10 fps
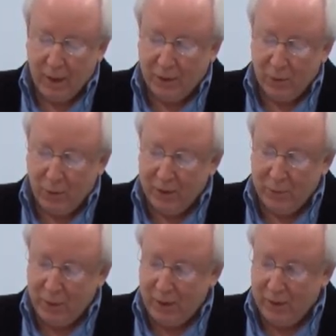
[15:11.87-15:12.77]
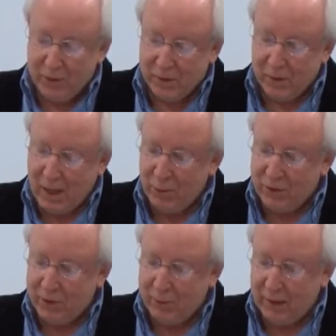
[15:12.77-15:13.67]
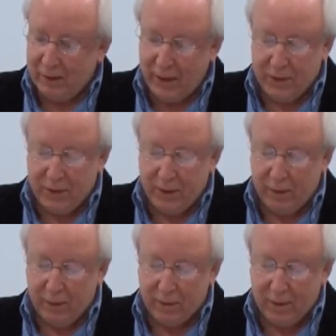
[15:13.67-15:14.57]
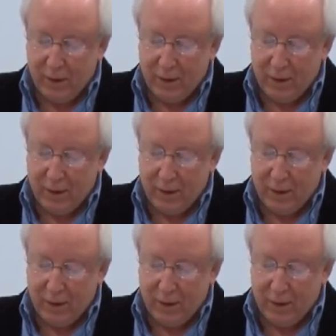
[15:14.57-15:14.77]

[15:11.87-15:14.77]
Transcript: and it wouldn't be until I was in my late teens